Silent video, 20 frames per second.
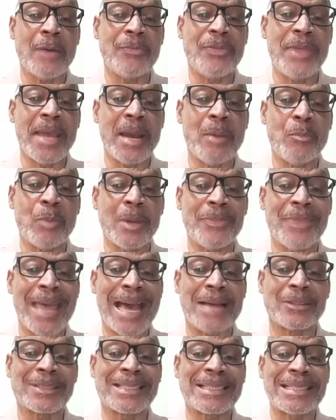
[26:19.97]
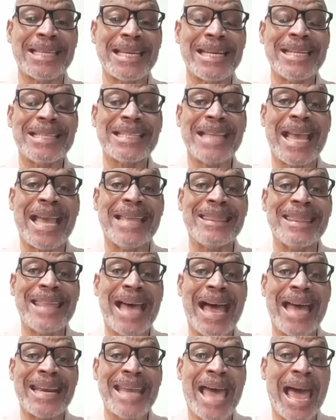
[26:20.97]
of them when thou sittest in
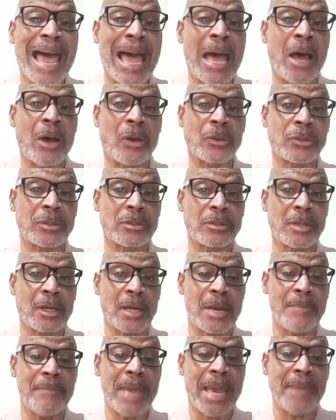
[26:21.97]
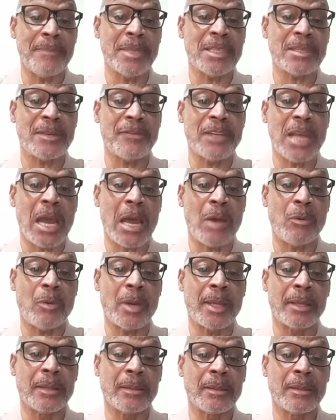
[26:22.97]
thine house, the commandments of Yahweh.